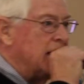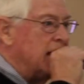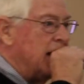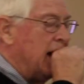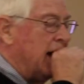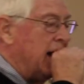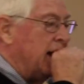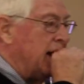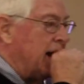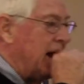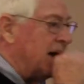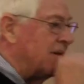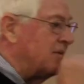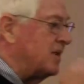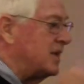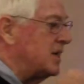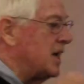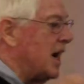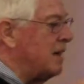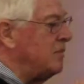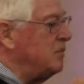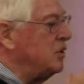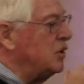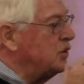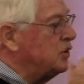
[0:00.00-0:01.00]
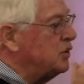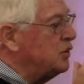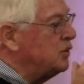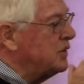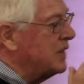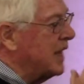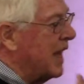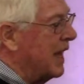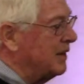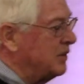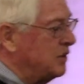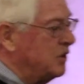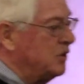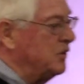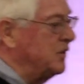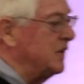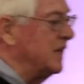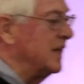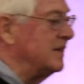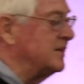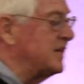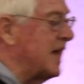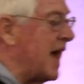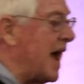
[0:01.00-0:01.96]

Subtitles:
And every time you do that, 2 things